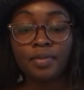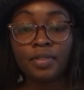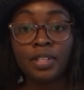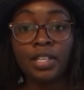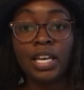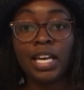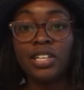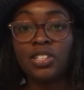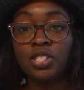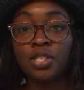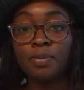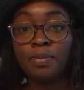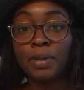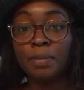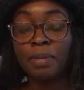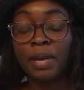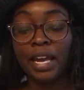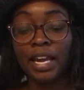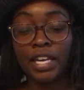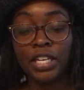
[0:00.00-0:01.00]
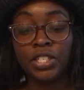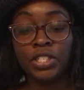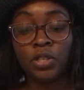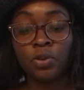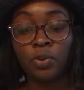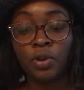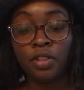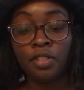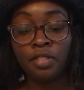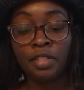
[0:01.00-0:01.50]
yeah, just be
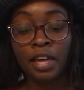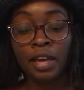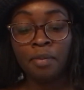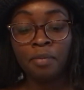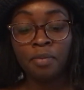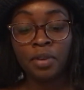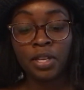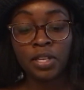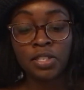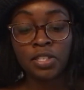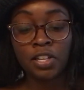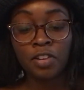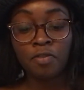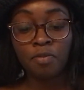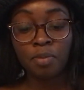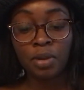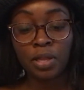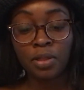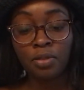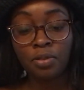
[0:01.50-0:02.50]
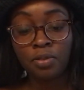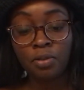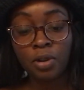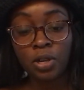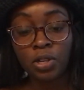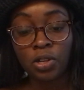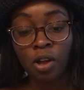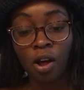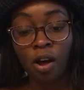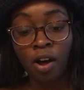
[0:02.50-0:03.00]
patient with them because they've been through
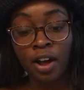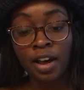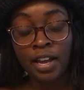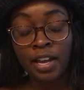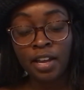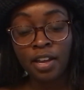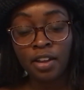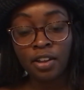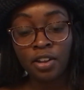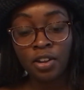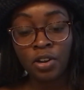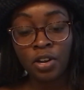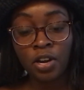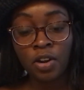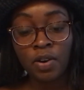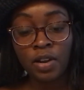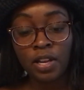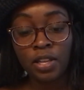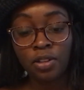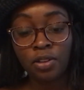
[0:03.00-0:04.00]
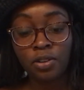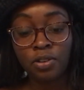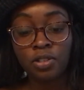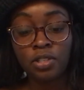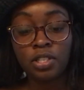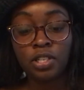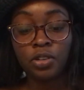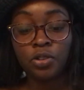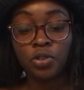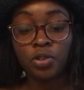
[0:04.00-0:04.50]
a lot, you know, and they're
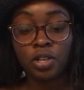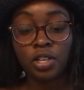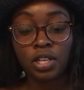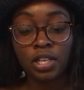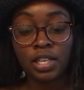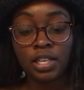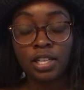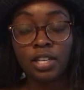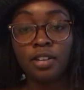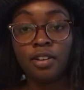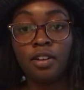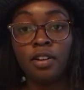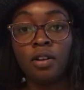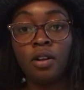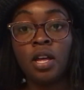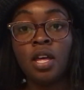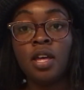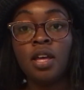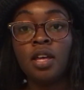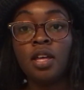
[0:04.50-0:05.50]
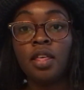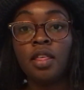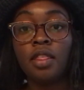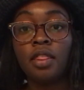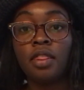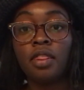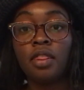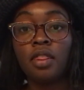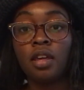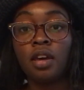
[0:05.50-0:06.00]
still trying to heal
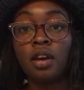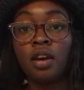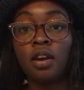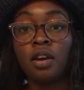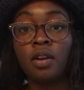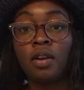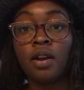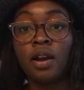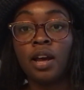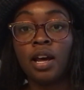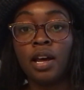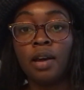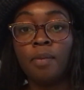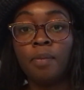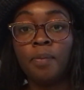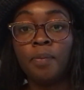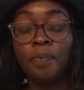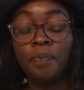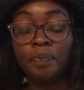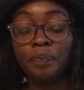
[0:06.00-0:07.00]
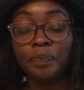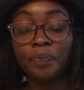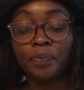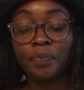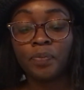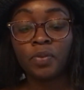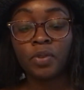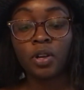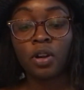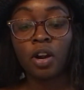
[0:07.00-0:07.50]
their
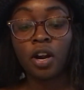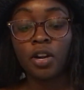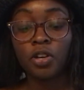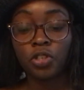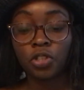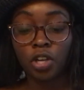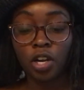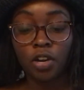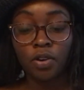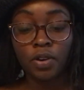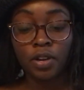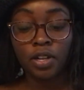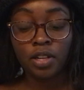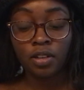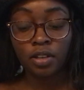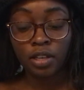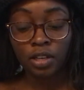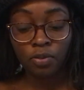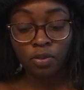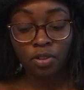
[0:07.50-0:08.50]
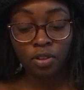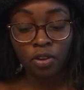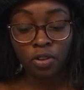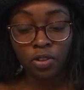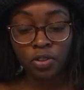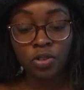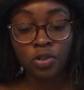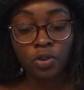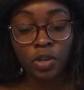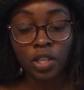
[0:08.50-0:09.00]
heart chakra. Like with all
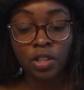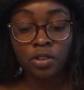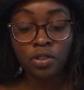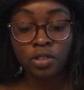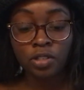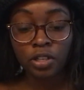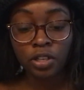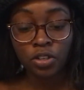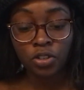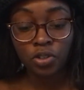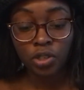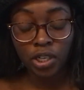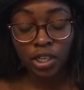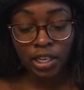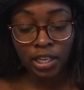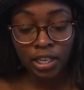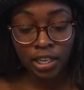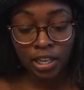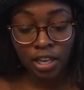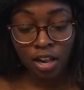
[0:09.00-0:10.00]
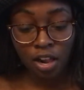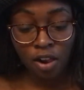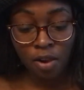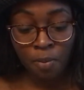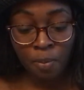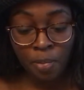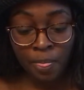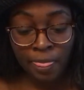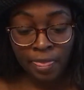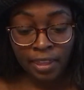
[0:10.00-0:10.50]
the green, they're still trying to heal.
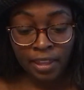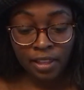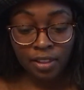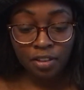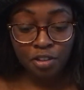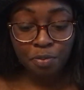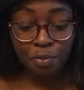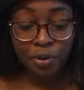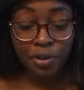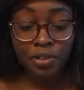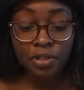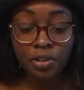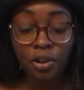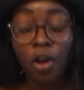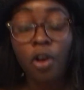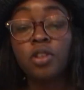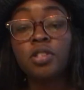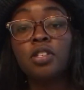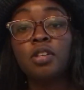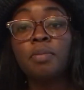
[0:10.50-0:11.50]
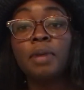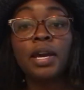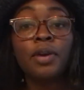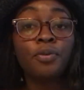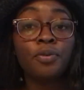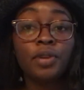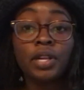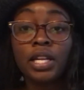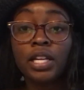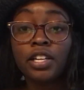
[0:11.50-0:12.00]
This person also might
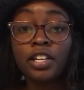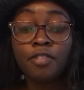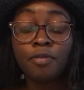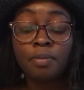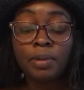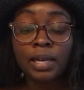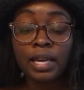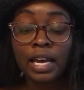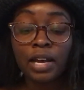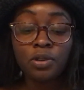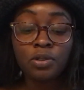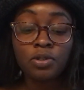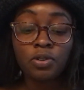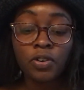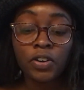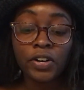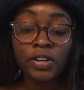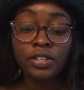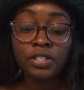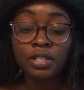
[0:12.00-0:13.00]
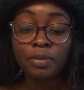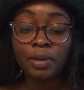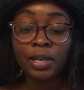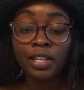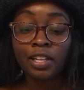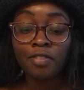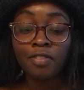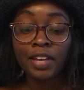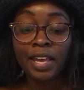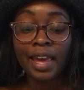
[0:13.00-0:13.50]
really love being outdoors. They might
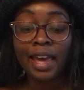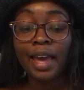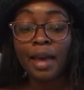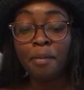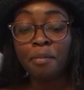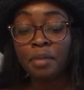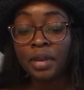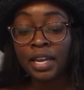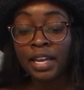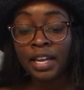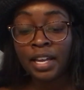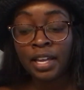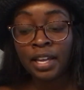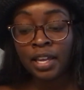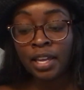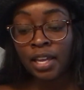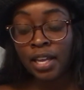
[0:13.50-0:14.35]
love camping.